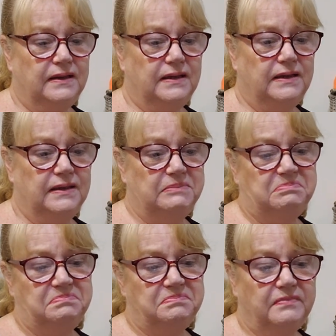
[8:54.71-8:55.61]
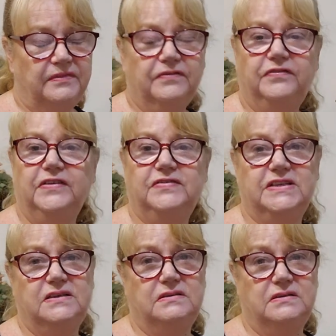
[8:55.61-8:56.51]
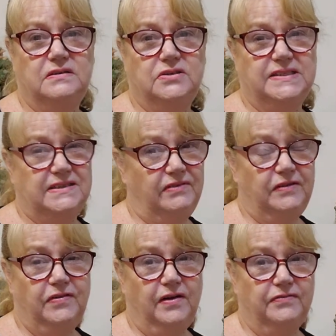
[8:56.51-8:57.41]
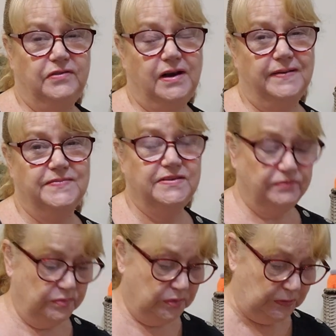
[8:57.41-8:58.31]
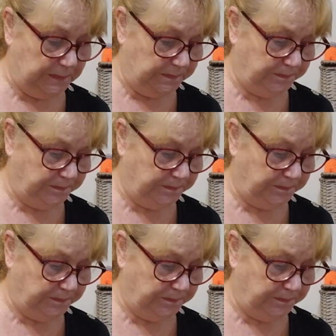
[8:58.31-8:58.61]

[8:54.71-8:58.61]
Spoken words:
50 to 75 grams of wool.